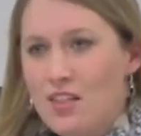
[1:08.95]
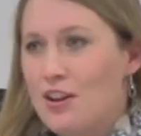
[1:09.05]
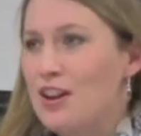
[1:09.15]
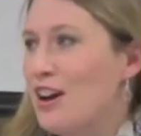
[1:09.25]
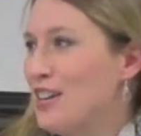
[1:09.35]

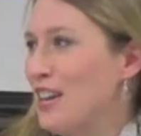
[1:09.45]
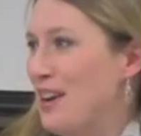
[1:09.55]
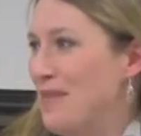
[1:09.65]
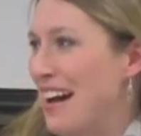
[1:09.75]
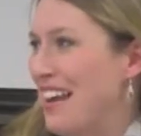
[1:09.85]
Those
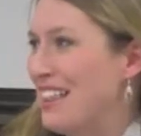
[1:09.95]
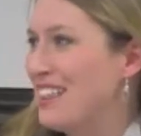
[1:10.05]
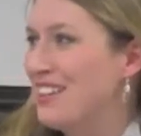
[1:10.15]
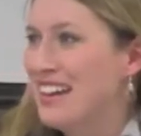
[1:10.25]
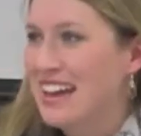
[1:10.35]
are my
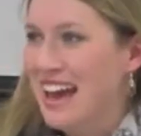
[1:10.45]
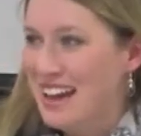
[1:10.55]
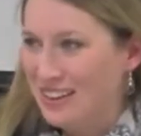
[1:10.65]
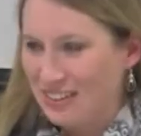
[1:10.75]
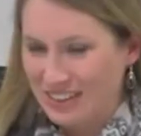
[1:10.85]
3
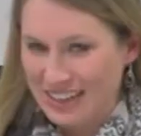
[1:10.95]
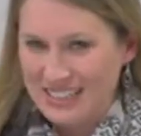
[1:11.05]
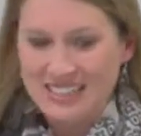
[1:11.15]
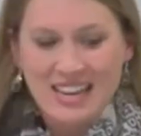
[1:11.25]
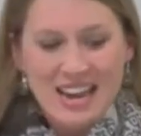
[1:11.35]

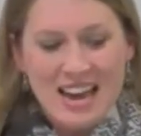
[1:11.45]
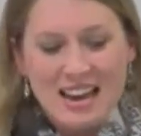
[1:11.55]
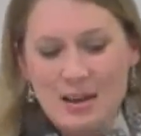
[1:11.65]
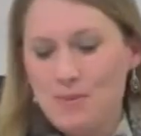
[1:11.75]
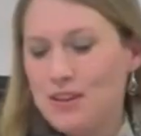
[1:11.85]
categories,
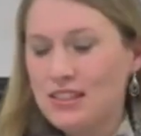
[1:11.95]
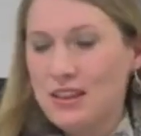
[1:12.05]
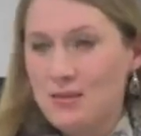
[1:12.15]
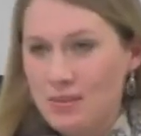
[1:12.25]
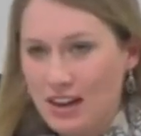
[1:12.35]
and I put
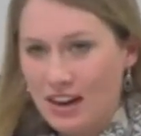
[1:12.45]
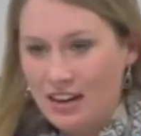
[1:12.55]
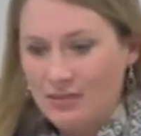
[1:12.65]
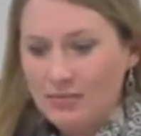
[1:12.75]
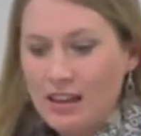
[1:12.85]
them
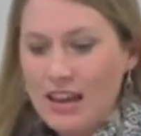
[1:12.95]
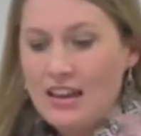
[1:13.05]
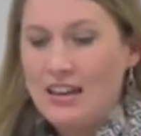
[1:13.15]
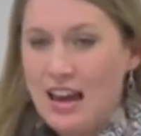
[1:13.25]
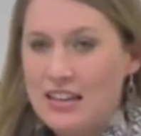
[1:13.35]
there
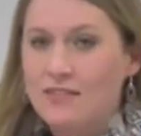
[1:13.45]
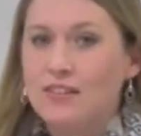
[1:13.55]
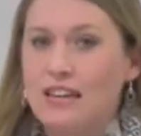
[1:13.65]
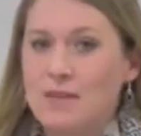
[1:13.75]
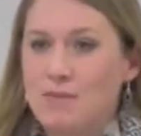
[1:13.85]
kind
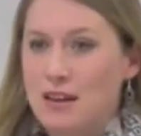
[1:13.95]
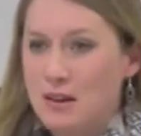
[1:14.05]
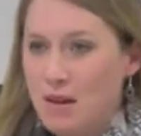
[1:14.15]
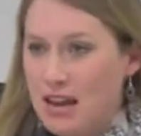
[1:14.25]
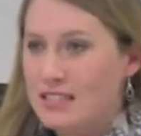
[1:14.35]
of
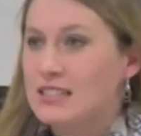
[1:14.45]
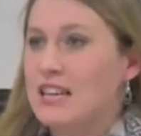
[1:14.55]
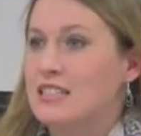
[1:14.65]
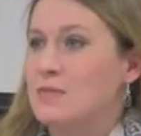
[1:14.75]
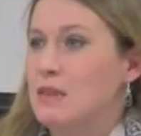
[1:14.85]
keeping my
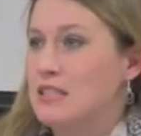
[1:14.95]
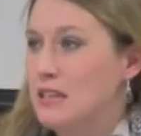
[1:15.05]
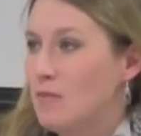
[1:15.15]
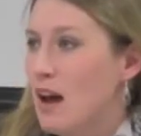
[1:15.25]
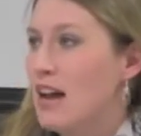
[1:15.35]
assessment
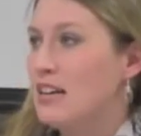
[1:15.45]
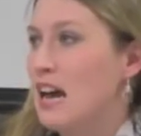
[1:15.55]
in mind.